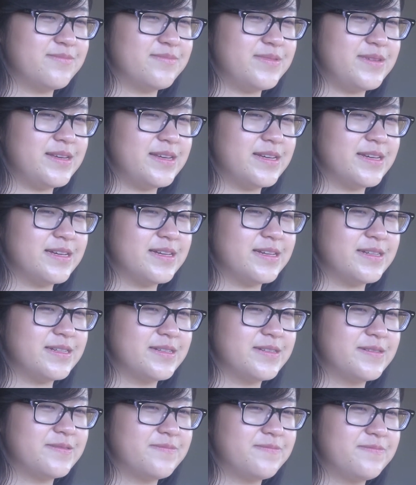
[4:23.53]
be a
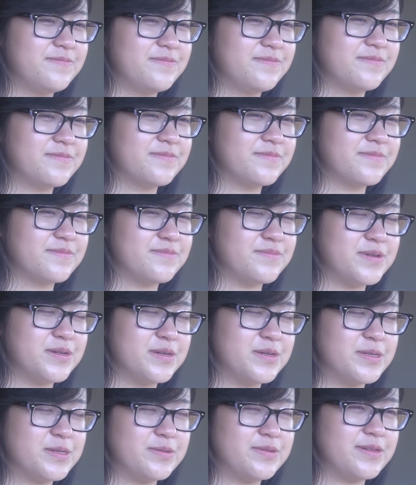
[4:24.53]

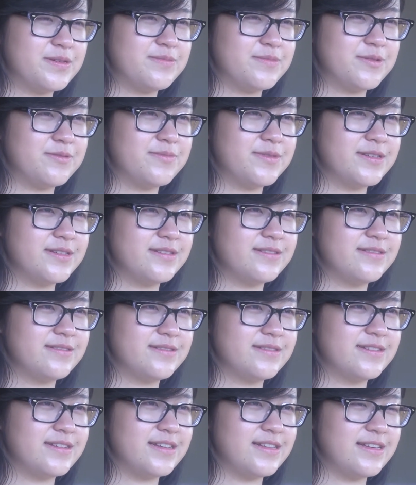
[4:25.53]
bittersweet moment,
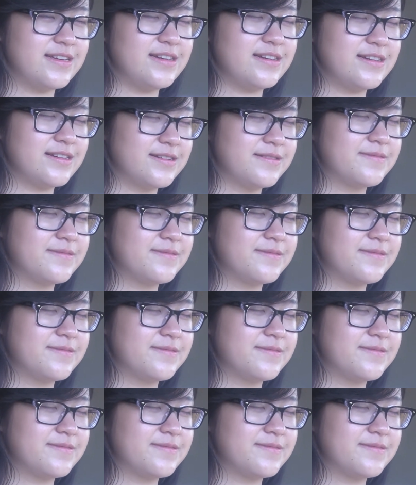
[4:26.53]
I think.